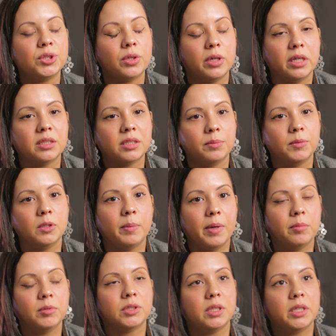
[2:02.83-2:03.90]
short, I accepted a
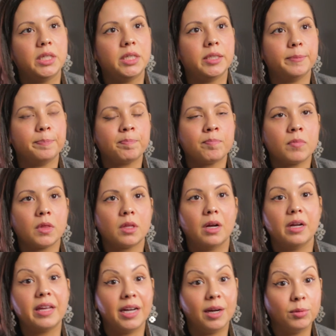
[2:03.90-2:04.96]
Bible study.
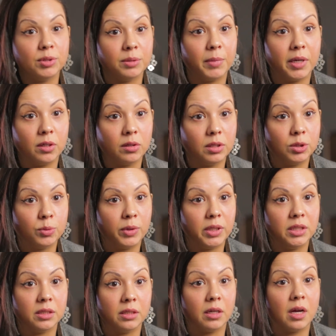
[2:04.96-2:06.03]
Again, I was in my early
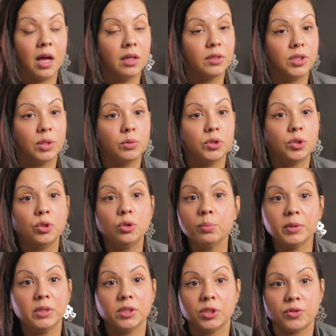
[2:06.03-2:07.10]
20s, and in college I was
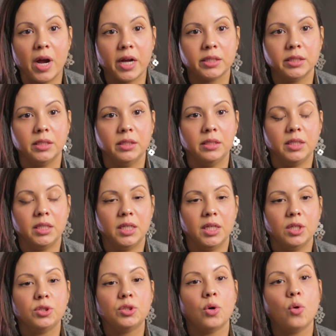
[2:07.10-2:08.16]
super distracted.
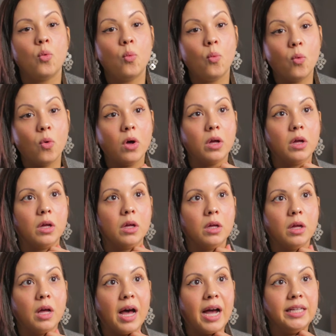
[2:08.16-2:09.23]
So
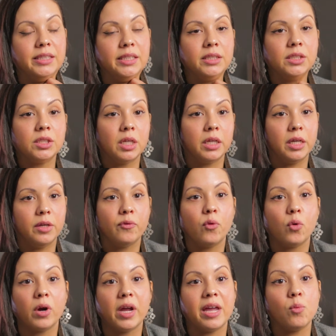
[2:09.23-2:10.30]
I did study
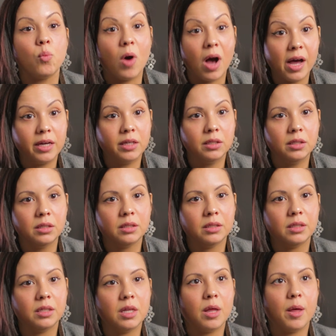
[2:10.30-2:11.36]
for a while,
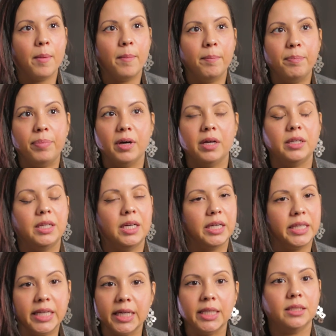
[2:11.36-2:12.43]
but
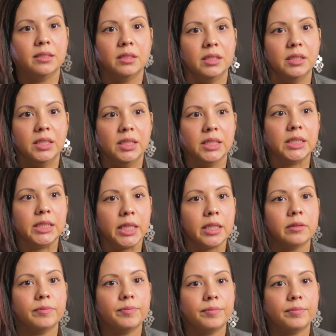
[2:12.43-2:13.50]
again, it didn't stick.
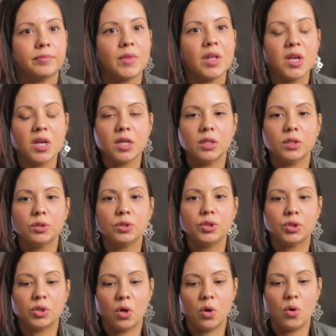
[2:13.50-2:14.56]

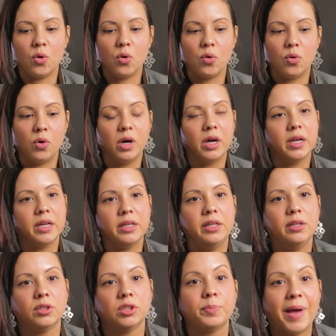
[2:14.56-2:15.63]
So
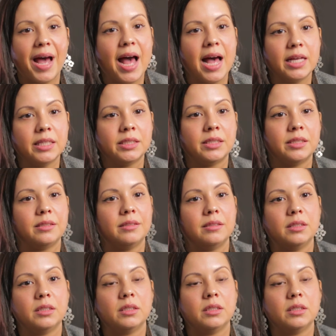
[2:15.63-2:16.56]
years pass.